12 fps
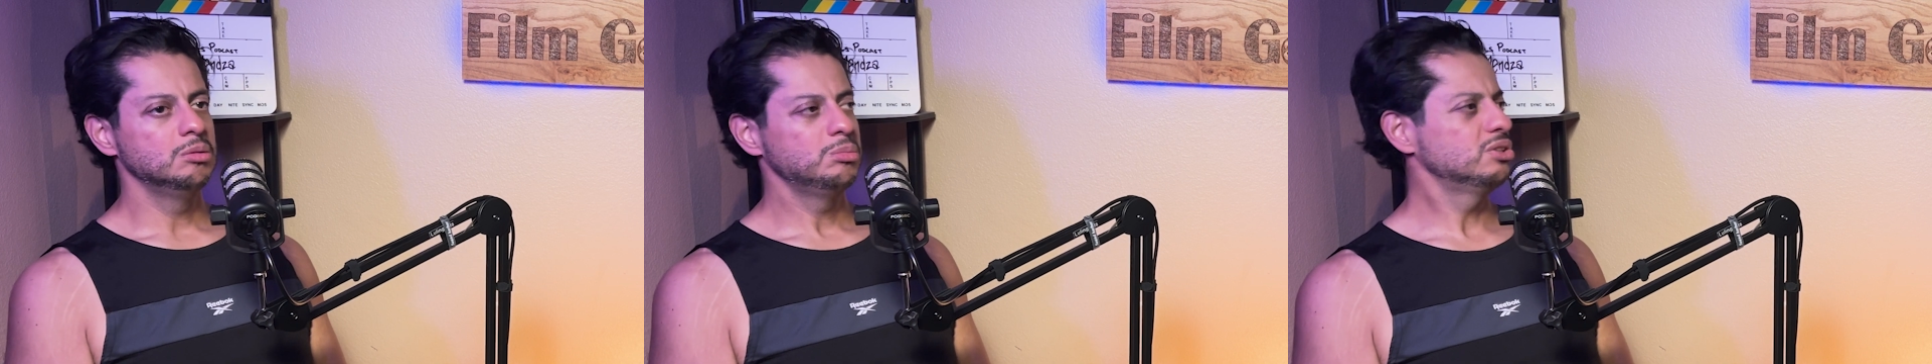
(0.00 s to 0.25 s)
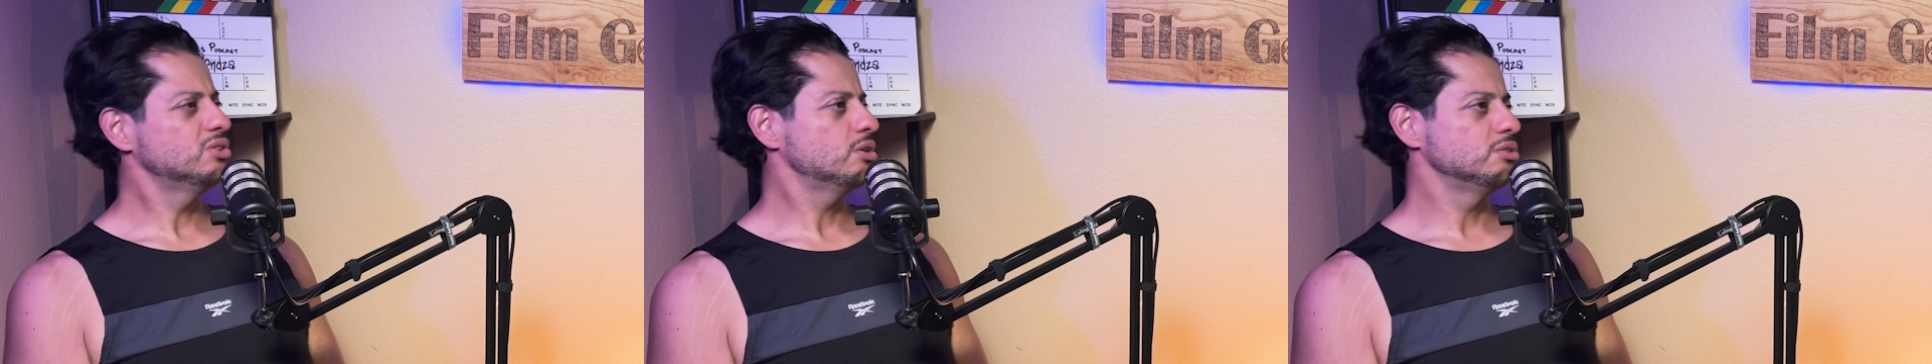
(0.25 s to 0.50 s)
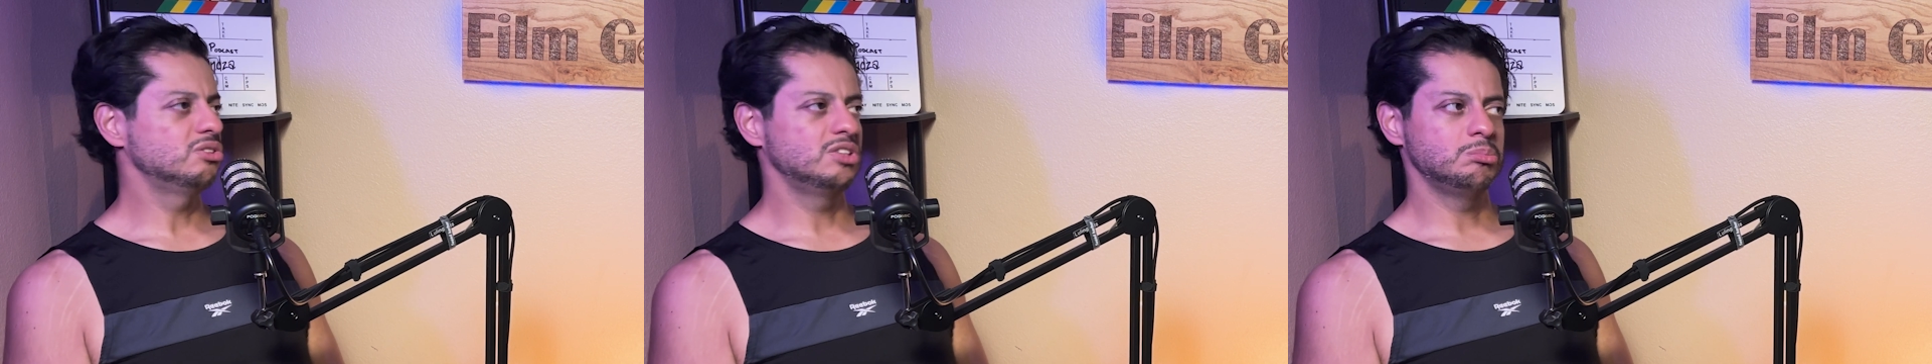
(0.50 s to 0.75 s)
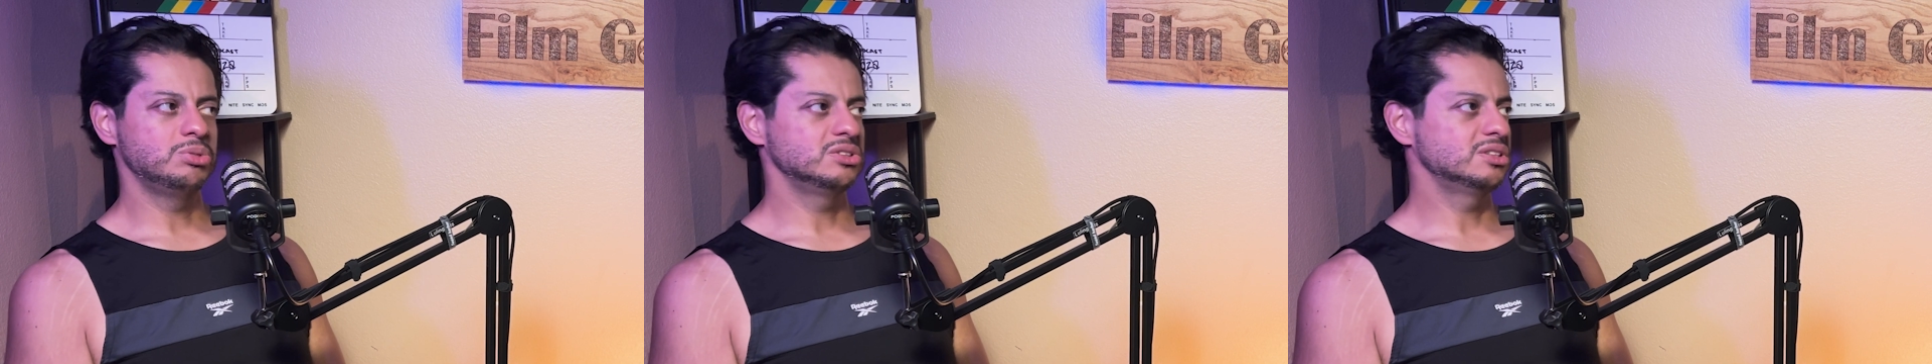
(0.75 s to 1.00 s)
but it's all
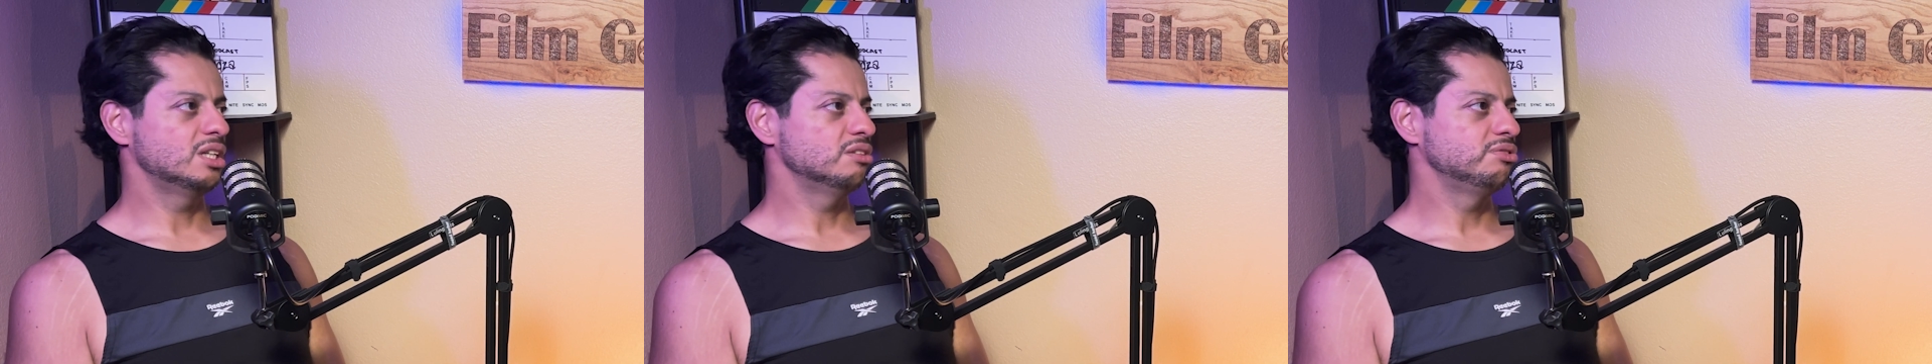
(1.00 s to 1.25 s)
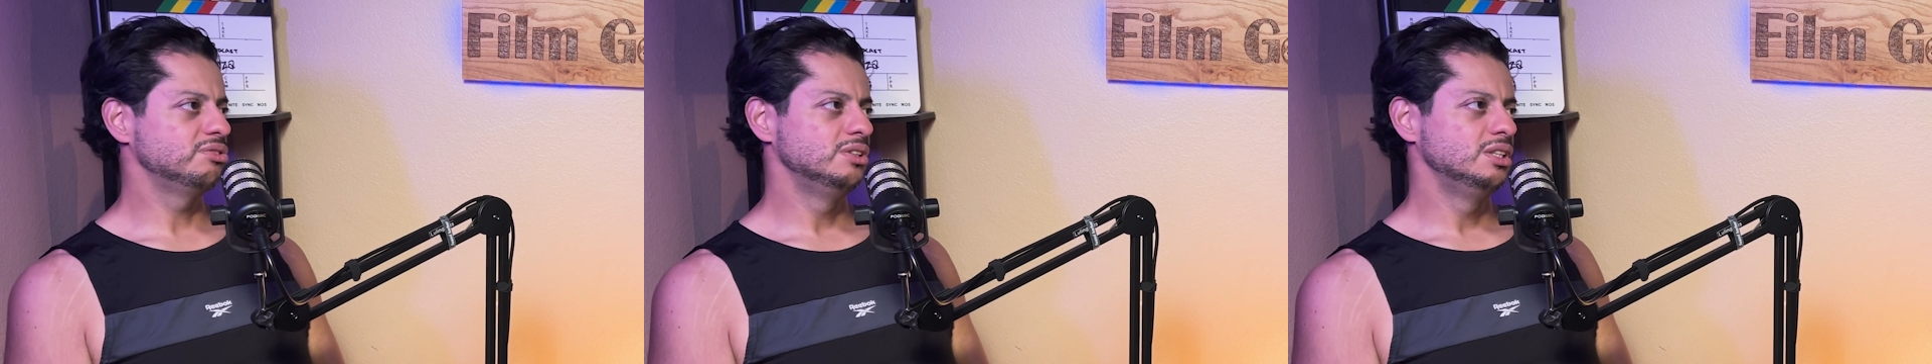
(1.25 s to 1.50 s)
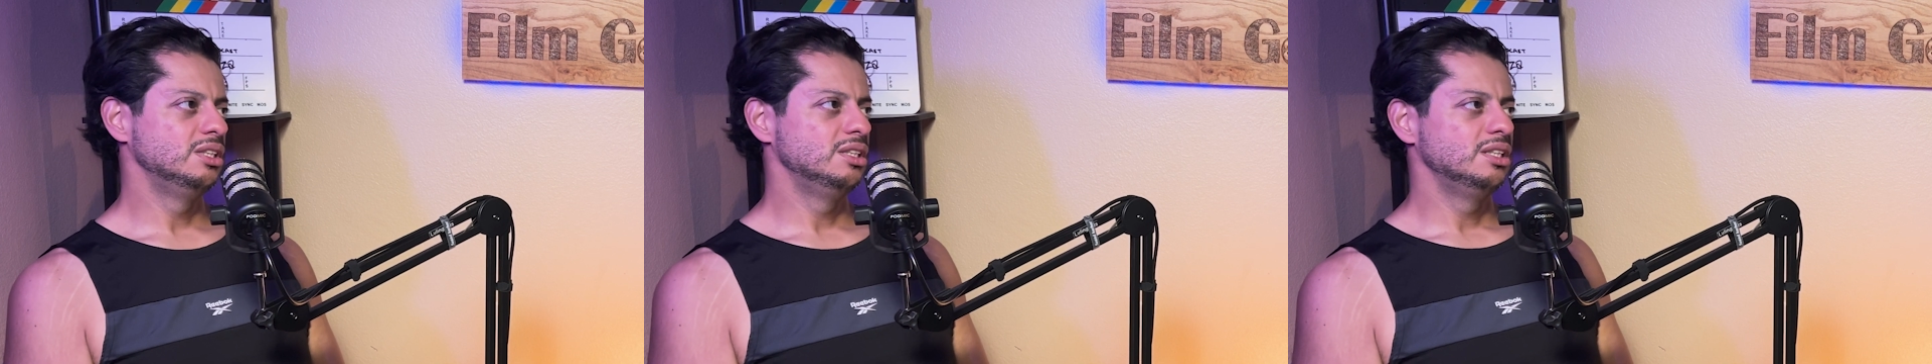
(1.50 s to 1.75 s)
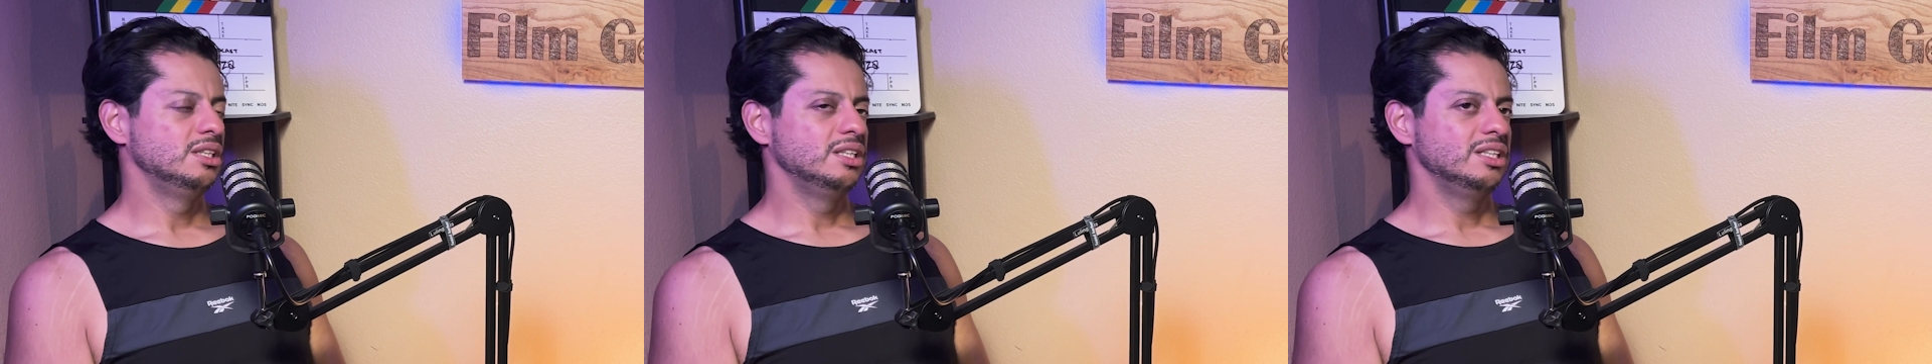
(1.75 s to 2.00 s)
simple stuff,
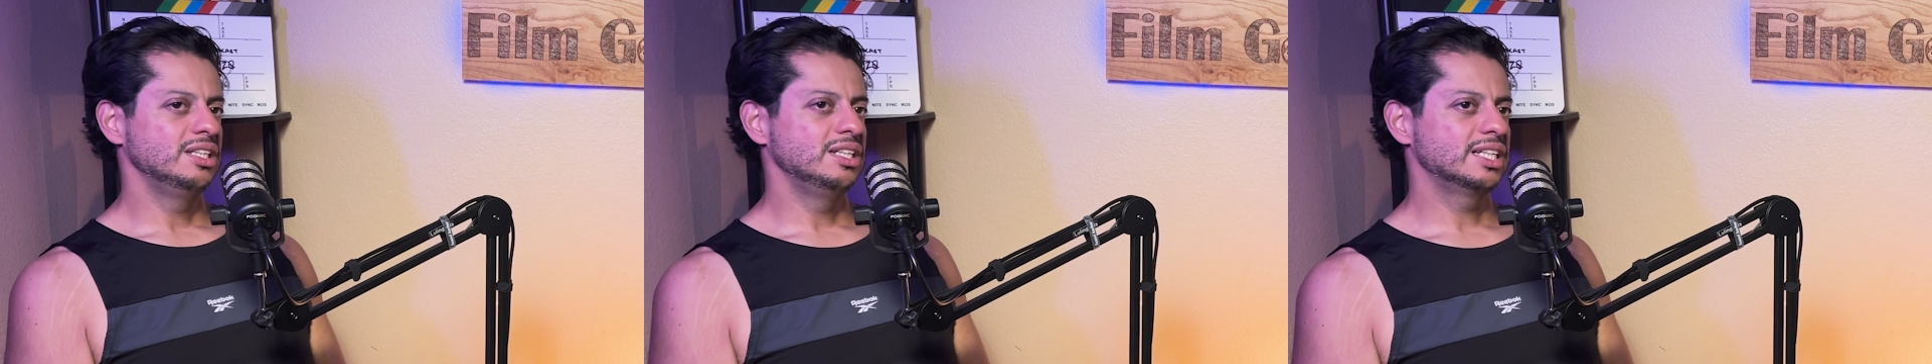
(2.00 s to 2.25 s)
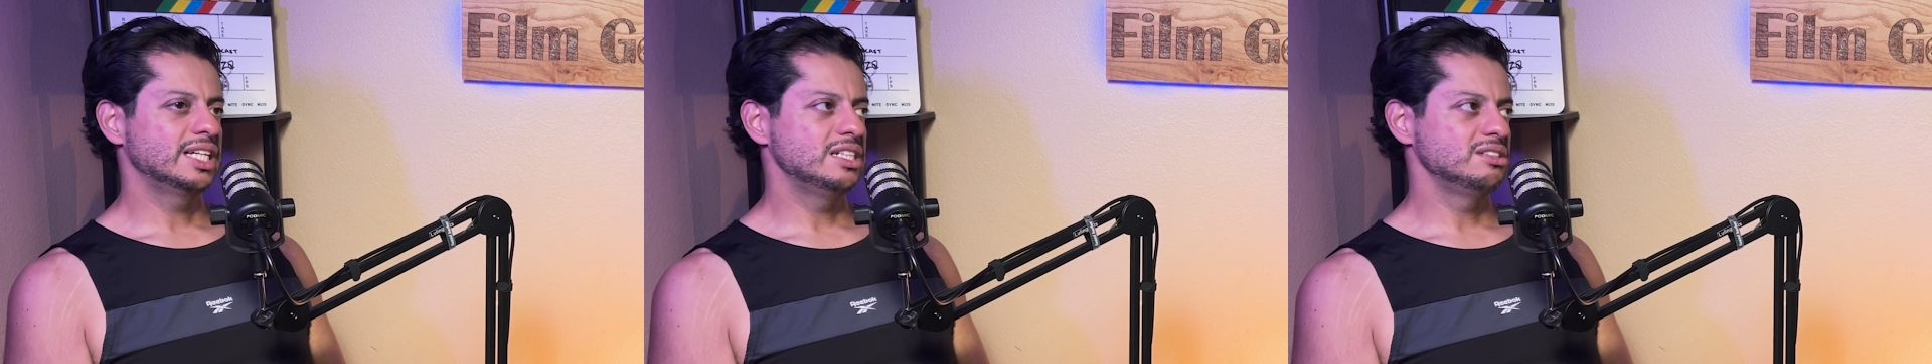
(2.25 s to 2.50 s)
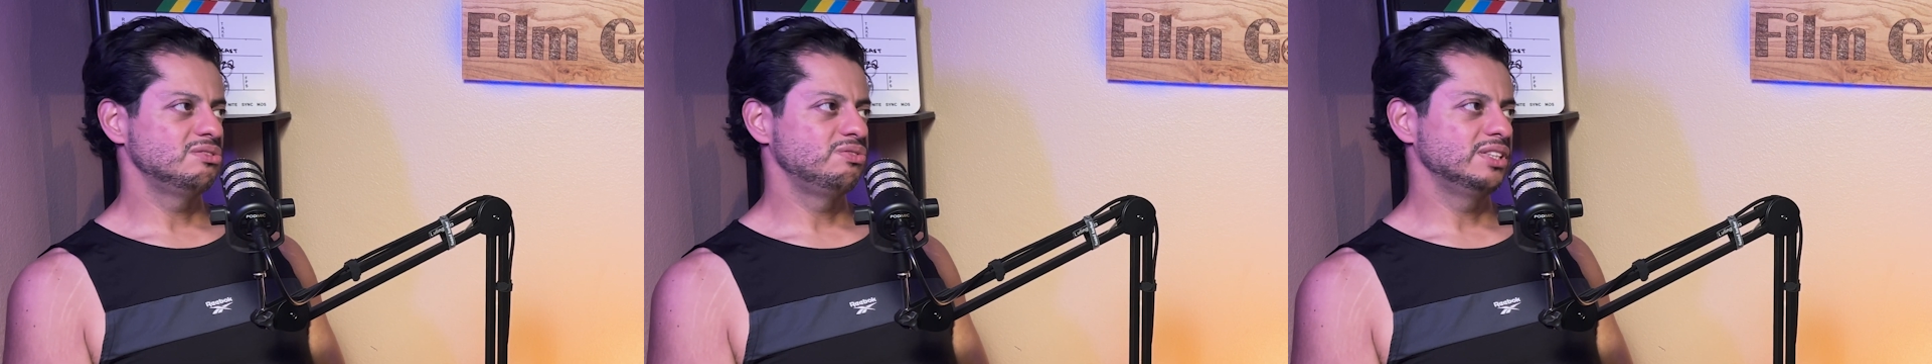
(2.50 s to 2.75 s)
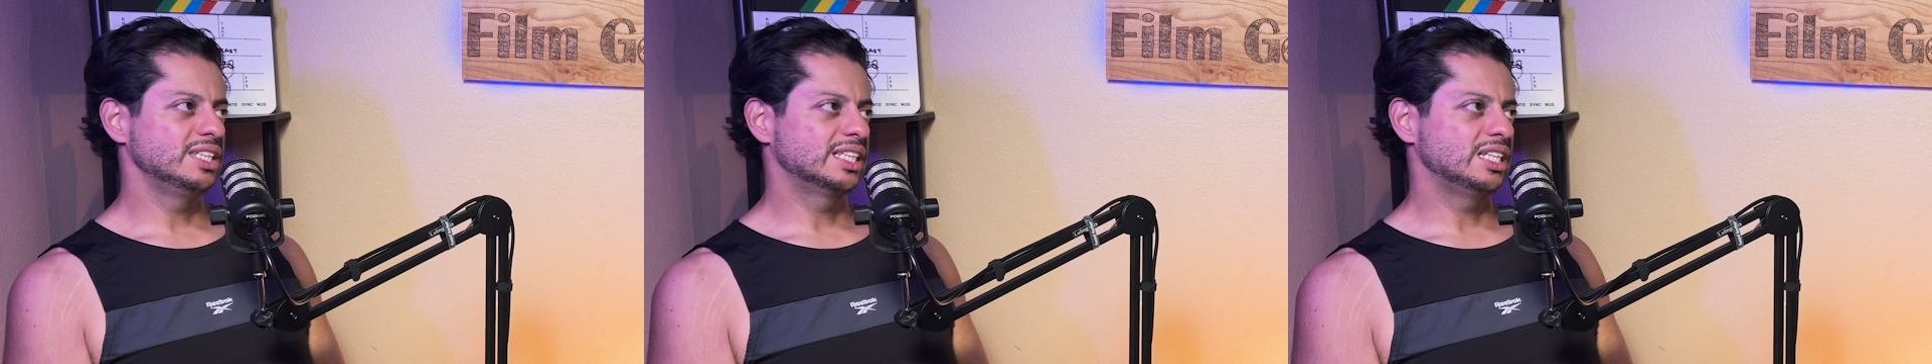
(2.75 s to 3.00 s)
and I kind of just
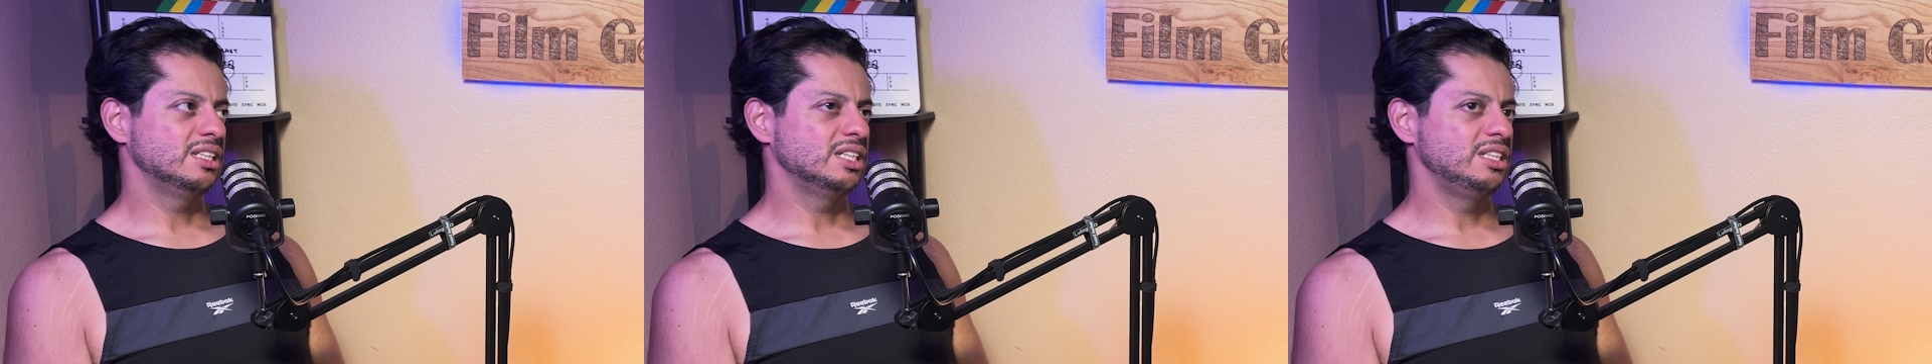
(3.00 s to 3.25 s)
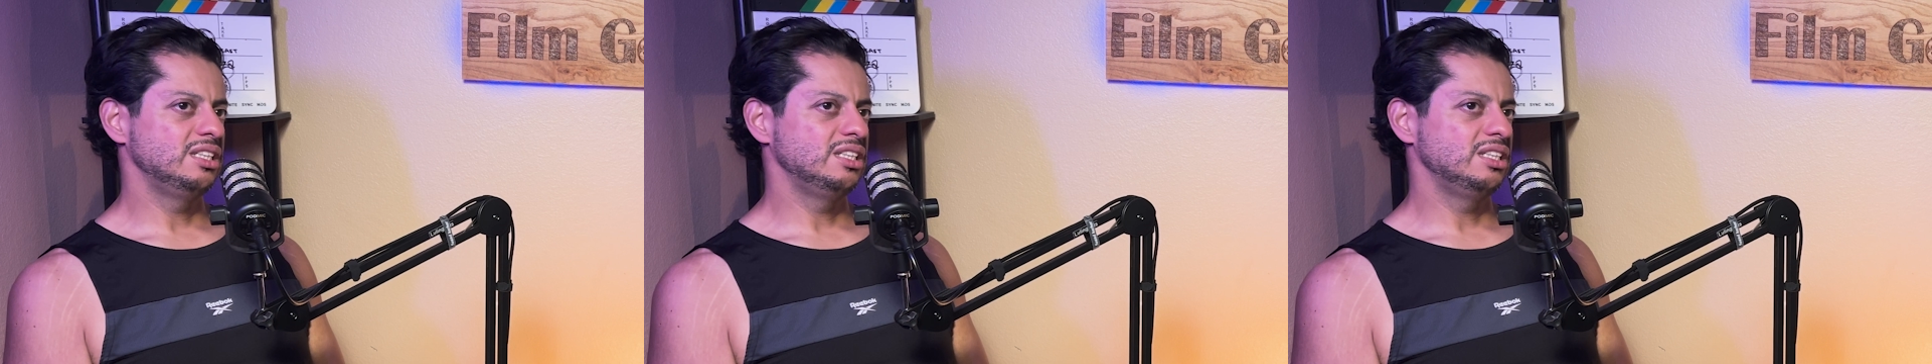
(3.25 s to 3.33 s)
feel like I